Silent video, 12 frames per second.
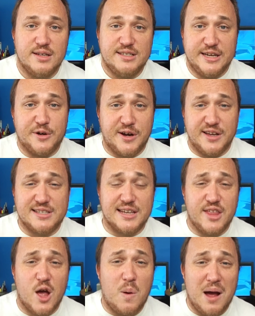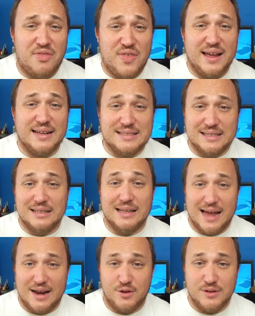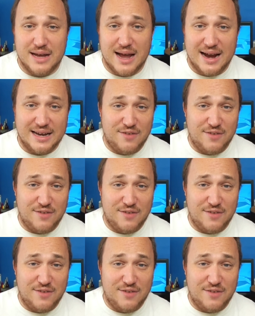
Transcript: Seriously though, I think it's Glenn who died.